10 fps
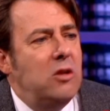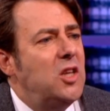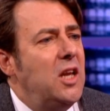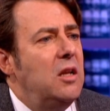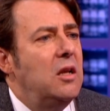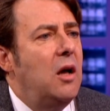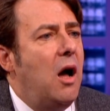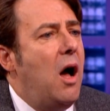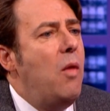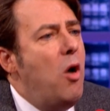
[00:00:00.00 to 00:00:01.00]
asking, and I said it
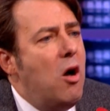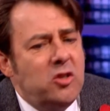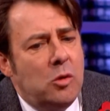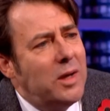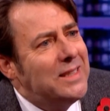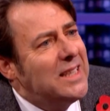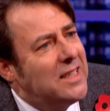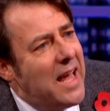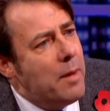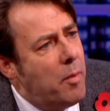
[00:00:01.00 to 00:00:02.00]
went well. I'm not asking so... what he said
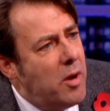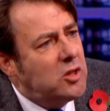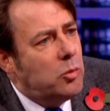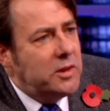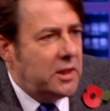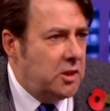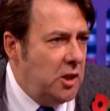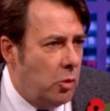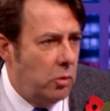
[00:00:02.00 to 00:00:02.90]
to them. I'm asking what he said to you.